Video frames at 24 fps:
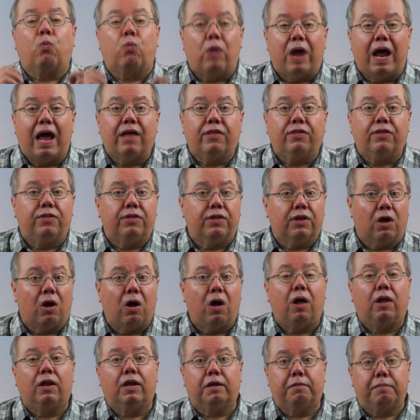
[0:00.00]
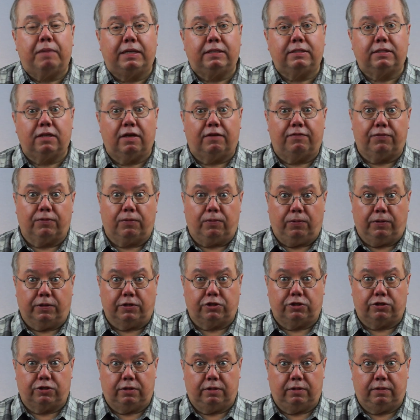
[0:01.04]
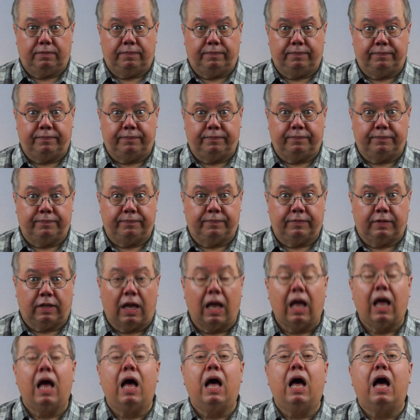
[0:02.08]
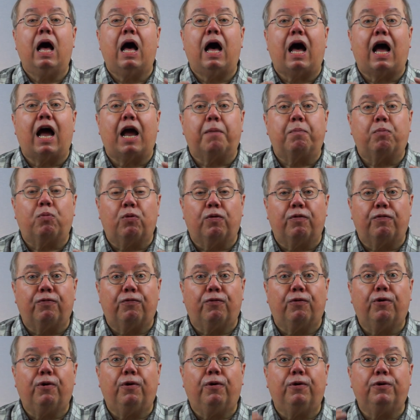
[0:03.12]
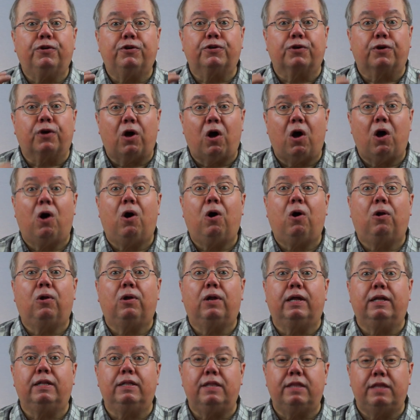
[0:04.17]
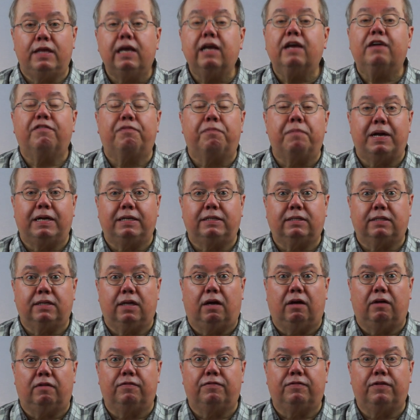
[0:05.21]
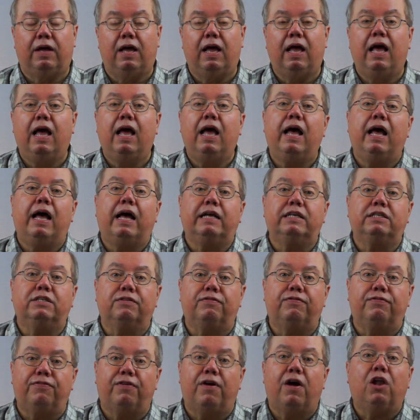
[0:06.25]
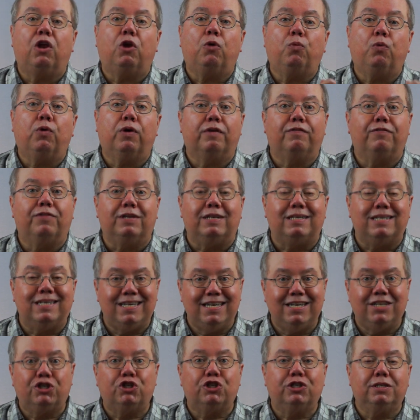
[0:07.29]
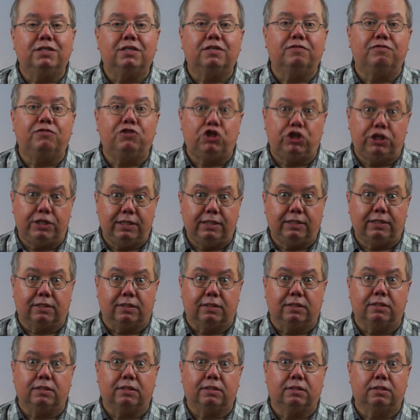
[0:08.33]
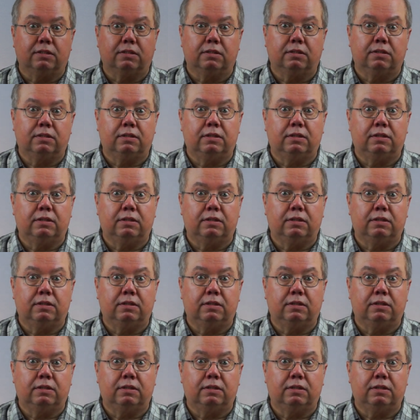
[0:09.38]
Rather than calling myself a Christian, I prefer to call and think of myself as a follower of the teachings of Jesus.